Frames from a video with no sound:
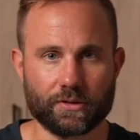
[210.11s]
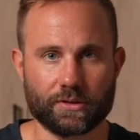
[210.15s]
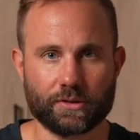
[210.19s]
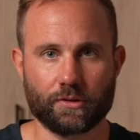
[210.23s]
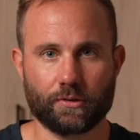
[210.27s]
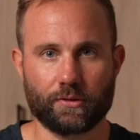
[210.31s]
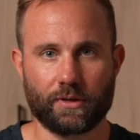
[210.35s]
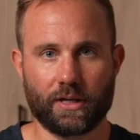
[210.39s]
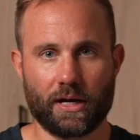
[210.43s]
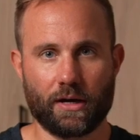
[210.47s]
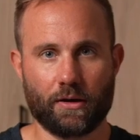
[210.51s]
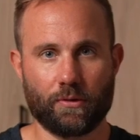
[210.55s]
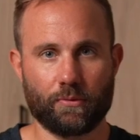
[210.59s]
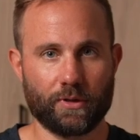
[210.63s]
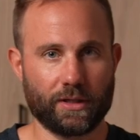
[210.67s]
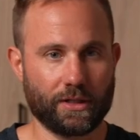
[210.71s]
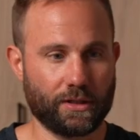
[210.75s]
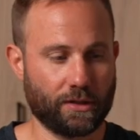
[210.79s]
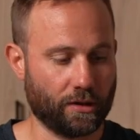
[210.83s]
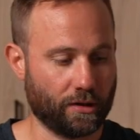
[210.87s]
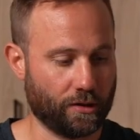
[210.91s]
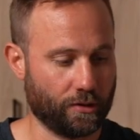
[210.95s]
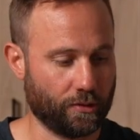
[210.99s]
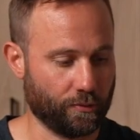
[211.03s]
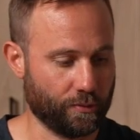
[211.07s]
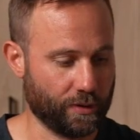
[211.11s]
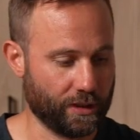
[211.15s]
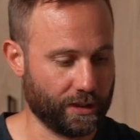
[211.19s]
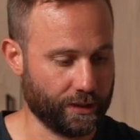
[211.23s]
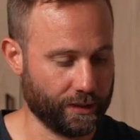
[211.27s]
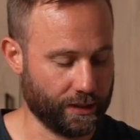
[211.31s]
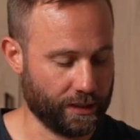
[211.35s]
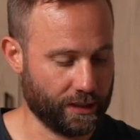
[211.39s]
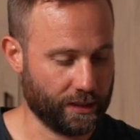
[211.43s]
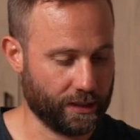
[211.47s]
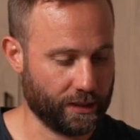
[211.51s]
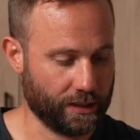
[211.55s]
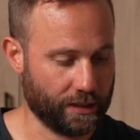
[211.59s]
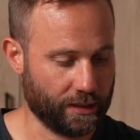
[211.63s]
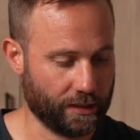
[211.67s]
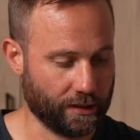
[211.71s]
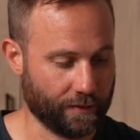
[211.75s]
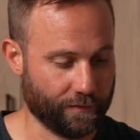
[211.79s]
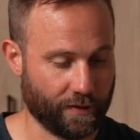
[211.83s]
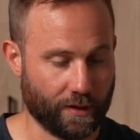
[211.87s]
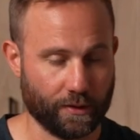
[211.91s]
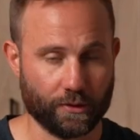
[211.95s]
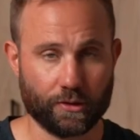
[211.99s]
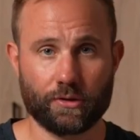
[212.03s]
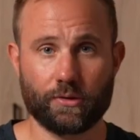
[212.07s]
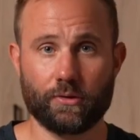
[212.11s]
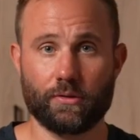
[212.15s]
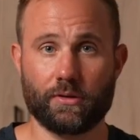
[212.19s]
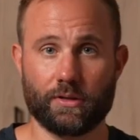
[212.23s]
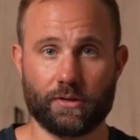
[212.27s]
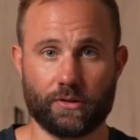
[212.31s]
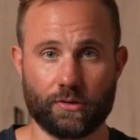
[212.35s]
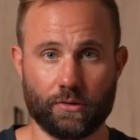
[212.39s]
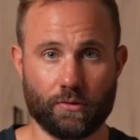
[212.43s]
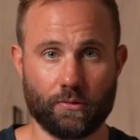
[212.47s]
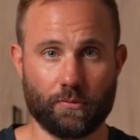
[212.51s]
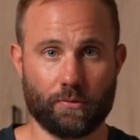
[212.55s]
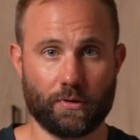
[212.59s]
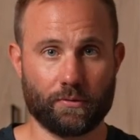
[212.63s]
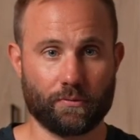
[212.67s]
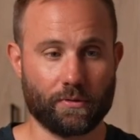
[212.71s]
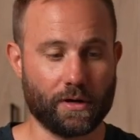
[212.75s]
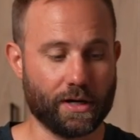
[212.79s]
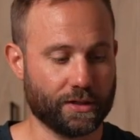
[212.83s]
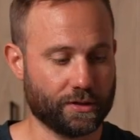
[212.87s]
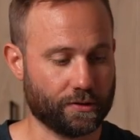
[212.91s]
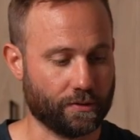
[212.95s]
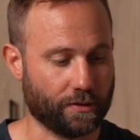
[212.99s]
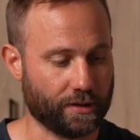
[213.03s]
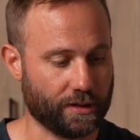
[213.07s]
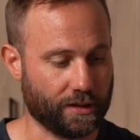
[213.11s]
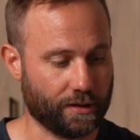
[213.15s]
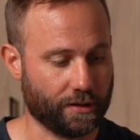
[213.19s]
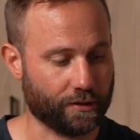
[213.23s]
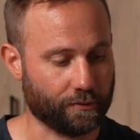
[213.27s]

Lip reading: So now we know we need, if I do the 2-to-1 ratio, I need